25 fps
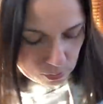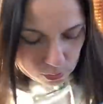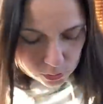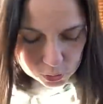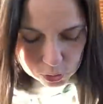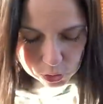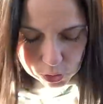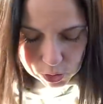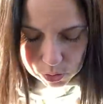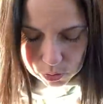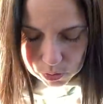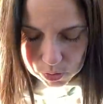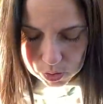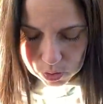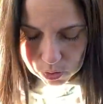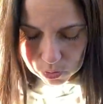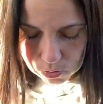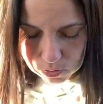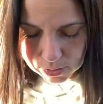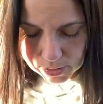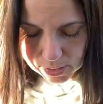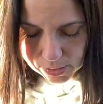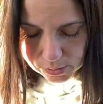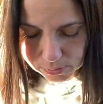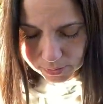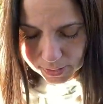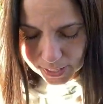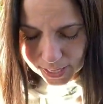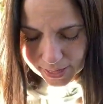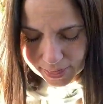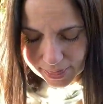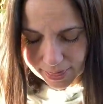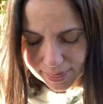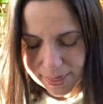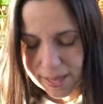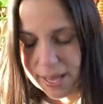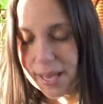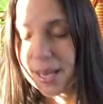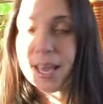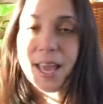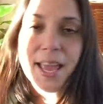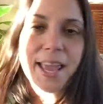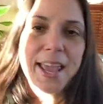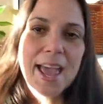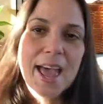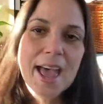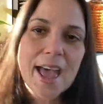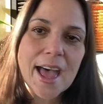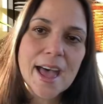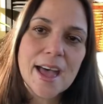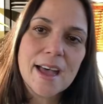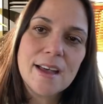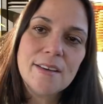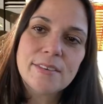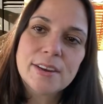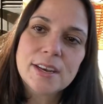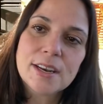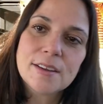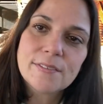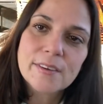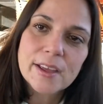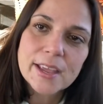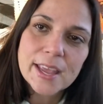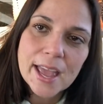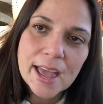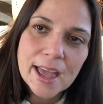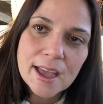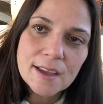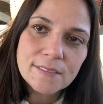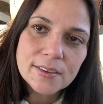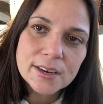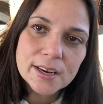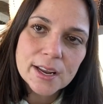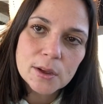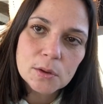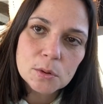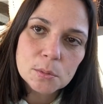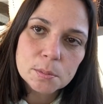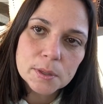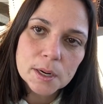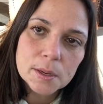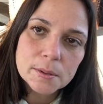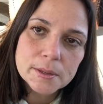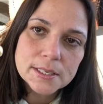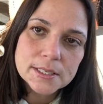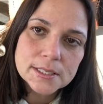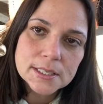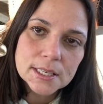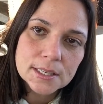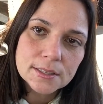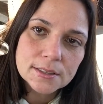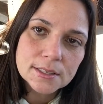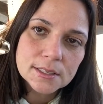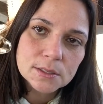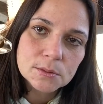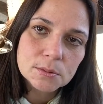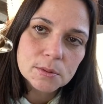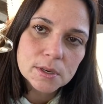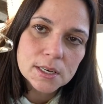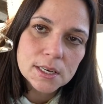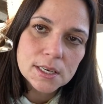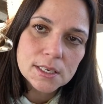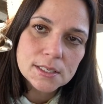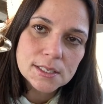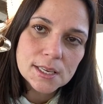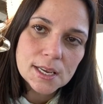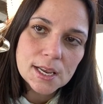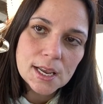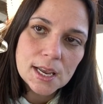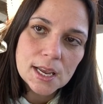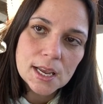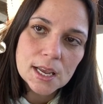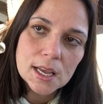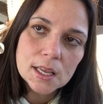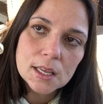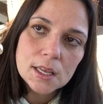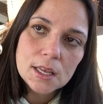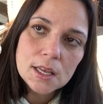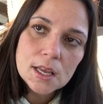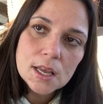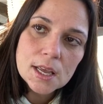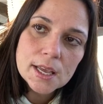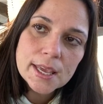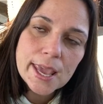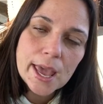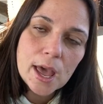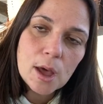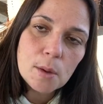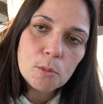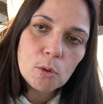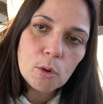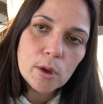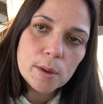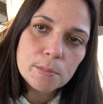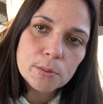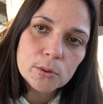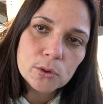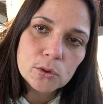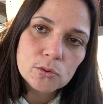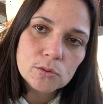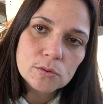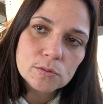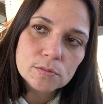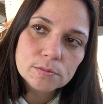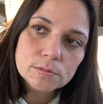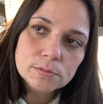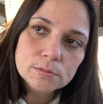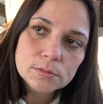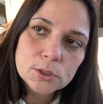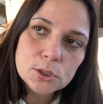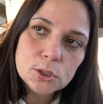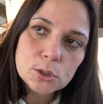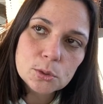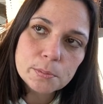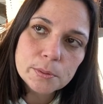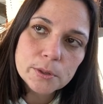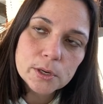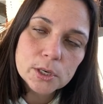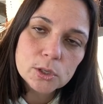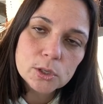will show you. This one I think I have, and if I have it, I will probably sell this one. It's a cowboy boot. Super